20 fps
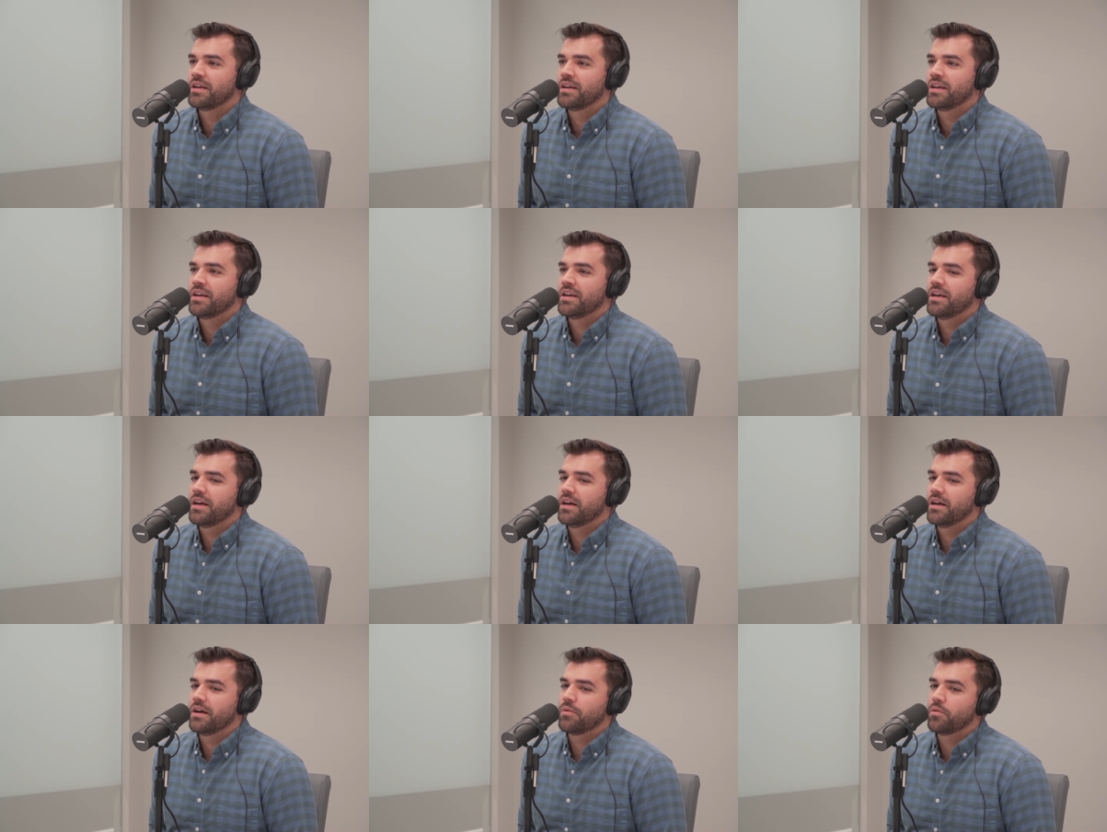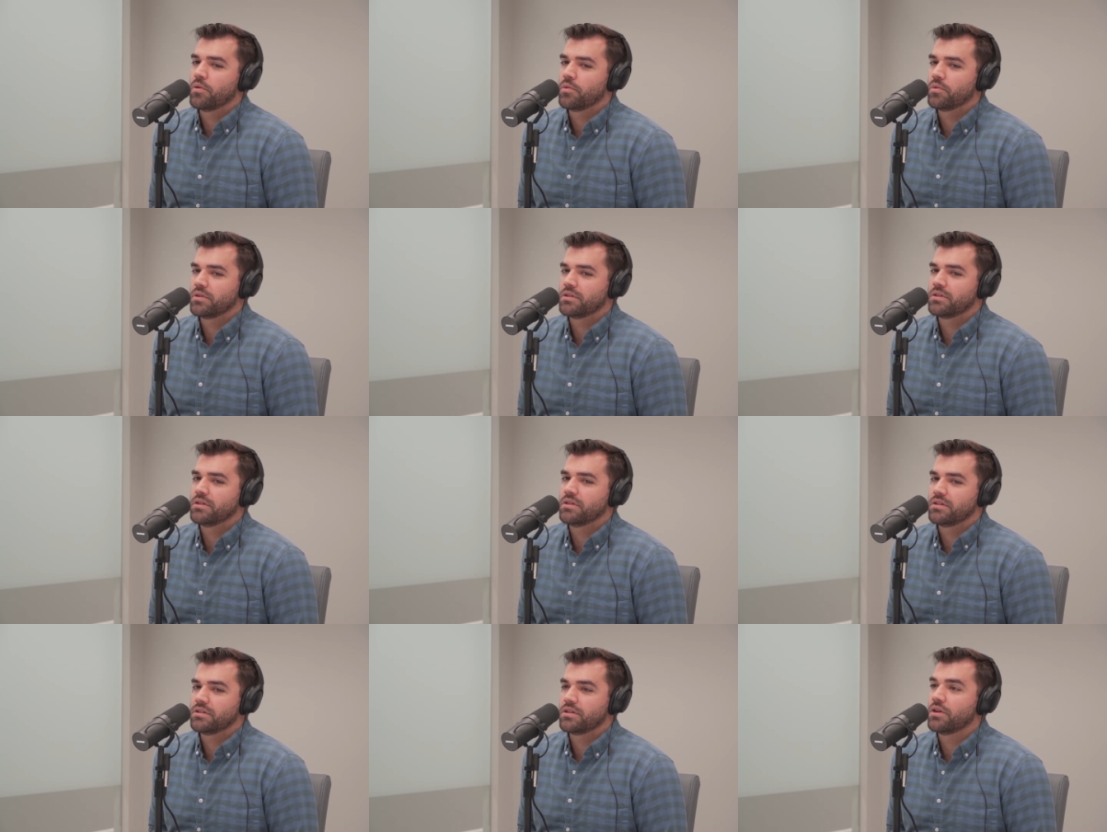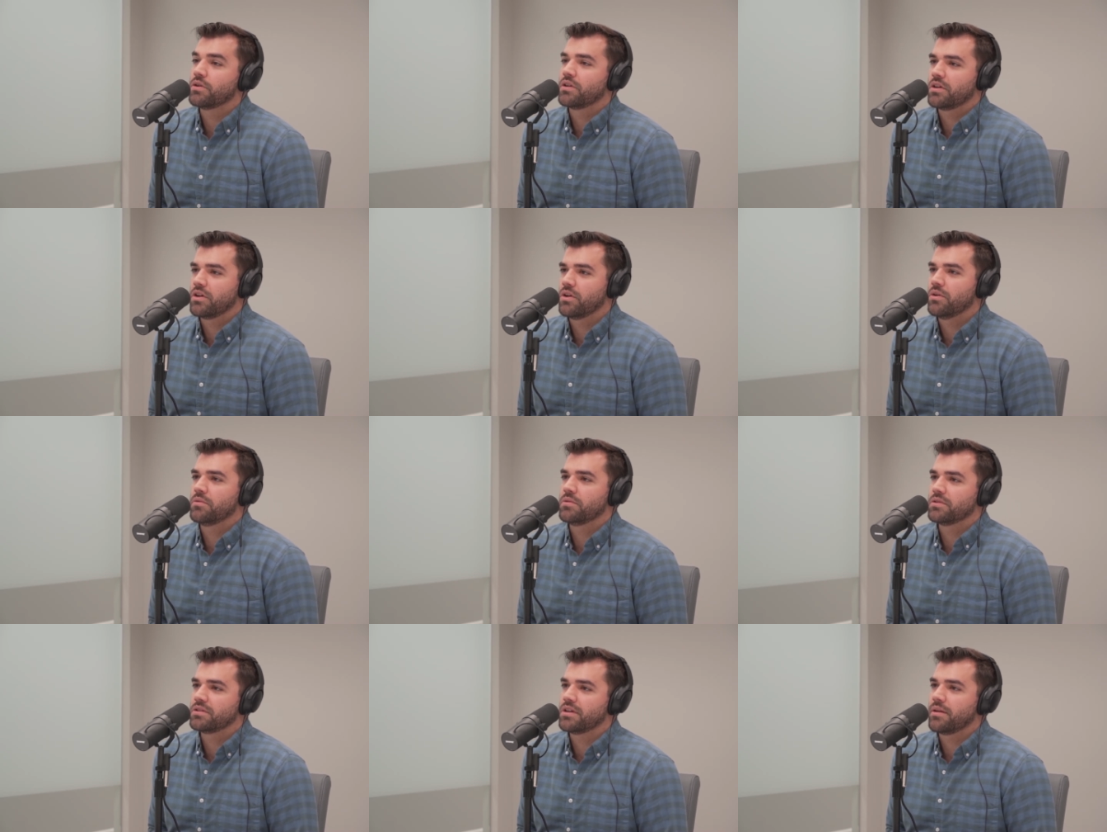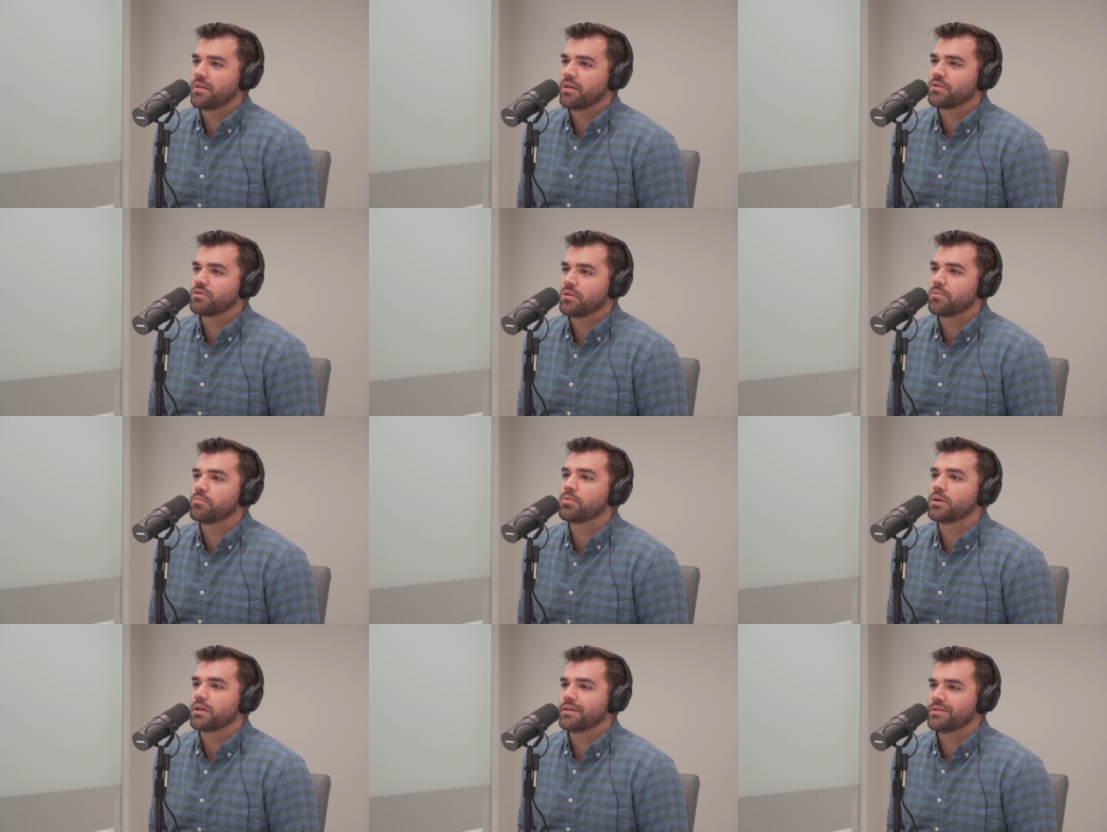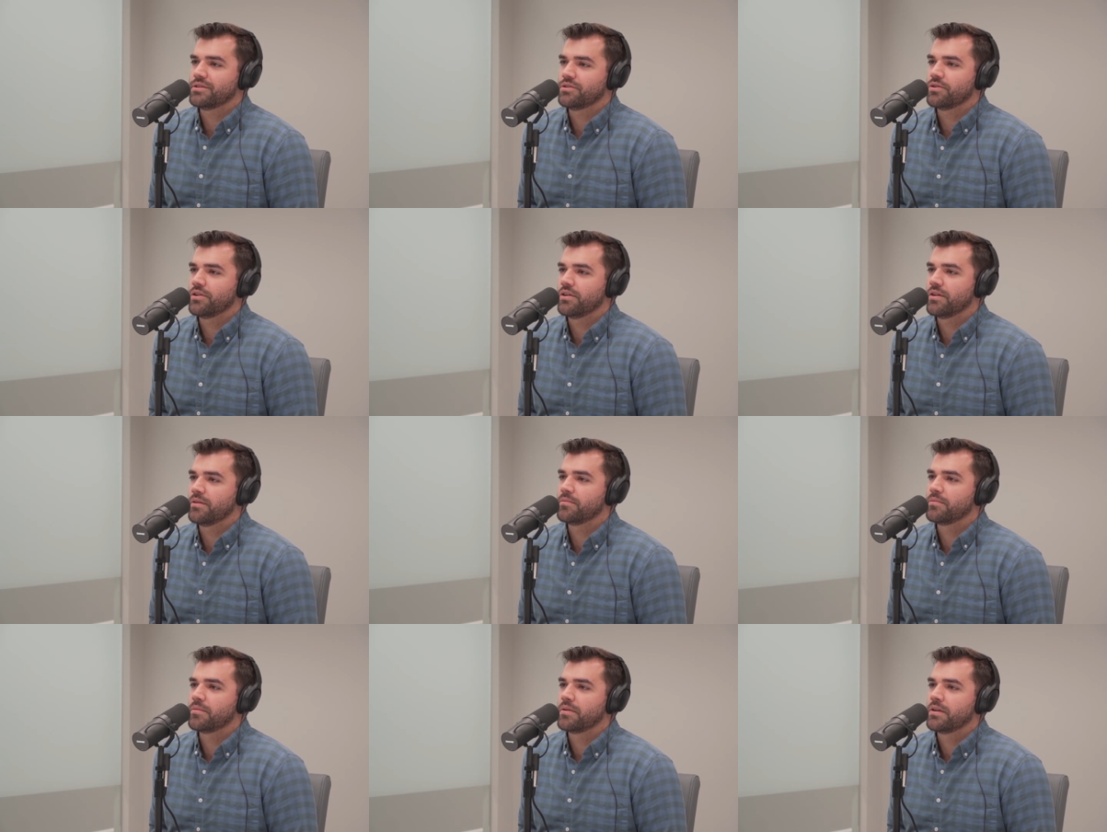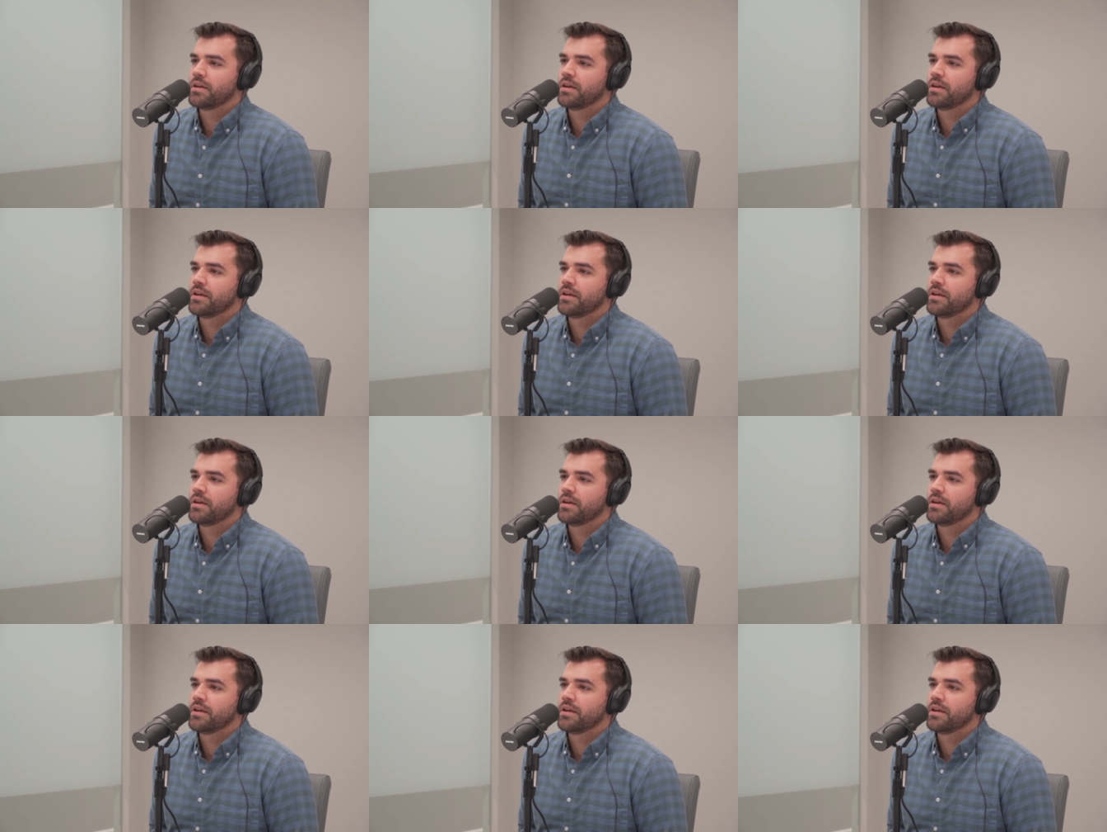Yeah. We went to Tokyo one time. That was our biggest trip.